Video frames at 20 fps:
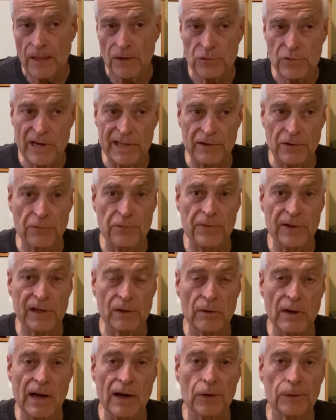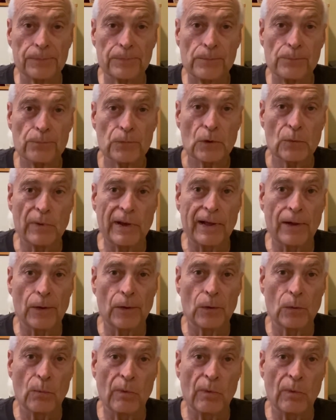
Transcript: trying to figure out, well,